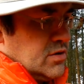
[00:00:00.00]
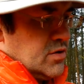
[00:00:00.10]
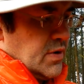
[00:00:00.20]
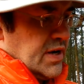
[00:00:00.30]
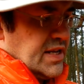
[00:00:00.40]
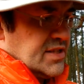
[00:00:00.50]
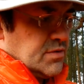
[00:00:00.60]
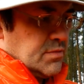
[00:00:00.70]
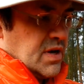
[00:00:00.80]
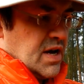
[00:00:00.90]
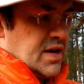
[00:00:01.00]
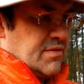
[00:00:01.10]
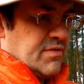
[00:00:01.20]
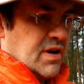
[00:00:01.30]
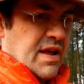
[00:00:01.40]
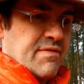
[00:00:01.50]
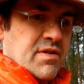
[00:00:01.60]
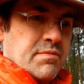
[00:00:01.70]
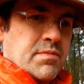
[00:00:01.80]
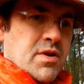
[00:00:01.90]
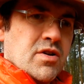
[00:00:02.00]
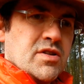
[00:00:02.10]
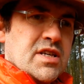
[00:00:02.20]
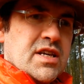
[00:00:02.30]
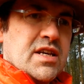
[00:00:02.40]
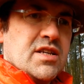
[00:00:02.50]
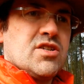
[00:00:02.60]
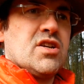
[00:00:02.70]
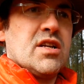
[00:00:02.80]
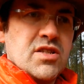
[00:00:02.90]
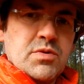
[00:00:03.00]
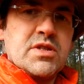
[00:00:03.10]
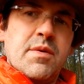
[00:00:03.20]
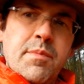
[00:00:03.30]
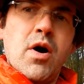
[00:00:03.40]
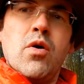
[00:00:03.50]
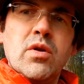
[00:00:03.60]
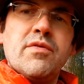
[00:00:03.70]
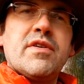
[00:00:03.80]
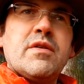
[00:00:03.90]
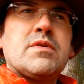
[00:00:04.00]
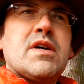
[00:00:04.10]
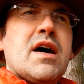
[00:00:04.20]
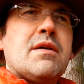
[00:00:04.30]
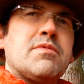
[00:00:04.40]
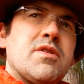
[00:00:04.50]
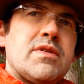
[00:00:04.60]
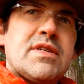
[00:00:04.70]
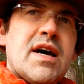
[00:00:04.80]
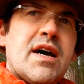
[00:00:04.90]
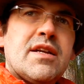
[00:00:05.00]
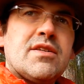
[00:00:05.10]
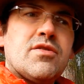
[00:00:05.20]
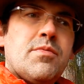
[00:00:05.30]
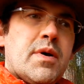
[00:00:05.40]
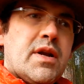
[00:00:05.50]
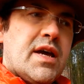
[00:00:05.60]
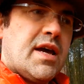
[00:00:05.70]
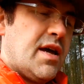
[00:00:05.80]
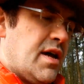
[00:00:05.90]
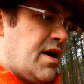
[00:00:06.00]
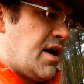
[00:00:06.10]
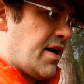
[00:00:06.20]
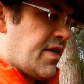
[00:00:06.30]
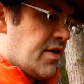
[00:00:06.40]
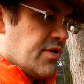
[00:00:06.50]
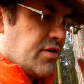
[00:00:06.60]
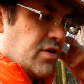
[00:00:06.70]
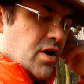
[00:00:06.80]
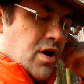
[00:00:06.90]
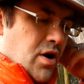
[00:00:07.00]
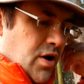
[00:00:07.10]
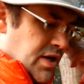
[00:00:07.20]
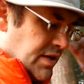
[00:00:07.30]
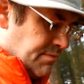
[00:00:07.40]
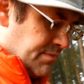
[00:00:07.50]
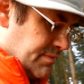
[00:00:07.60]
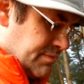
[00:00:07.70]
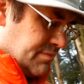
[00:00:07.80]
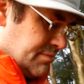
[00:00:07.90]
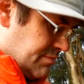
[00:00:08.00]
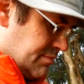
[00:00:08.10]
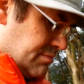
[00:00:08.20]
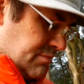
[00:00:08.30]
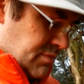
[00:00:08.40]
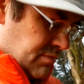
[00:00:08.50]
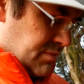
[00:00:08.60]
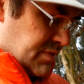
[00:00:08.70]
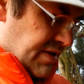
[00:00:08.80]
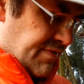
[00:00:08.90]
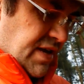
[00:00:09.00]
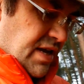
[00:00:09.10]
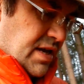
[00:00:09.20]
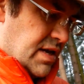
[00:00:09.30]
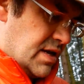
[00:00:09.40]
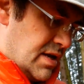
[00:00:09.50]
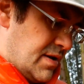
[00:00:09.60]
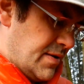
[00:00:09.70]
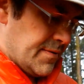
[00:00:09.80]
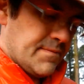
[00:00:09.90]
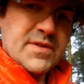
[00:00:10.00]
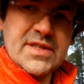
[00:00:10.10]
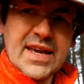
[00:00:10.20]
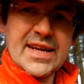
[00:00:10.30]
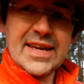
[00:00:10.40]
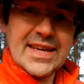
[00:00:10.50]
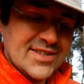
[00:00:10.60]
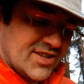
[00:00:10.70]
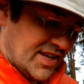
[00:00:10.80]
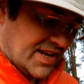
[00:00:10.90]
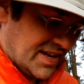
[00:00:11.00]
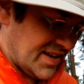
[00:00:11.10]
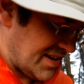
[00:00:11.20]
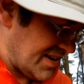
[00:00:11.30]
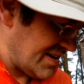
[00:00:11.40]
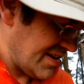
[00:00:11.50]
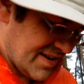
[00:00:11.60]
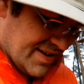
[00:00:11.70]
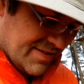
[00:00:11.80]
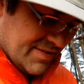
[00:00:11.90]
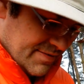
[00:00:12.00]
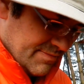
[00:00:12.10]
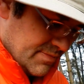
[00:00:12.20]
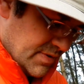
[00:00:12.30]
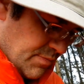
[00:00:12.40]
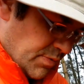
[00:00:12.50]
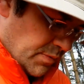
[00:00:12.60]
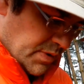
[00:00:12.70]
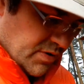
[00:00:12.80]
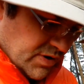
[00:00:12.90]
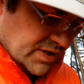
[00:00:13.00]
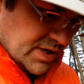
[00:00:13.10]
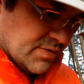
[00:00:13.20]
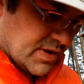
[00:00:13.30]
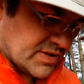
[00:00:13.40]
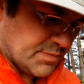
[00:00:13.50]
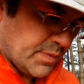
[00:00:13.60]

Do I need some kind of clever knottage? Shall I twist the pole a few times so it tightens up on it? And I thought, oh, you divvy, dead easy. You probably already do this,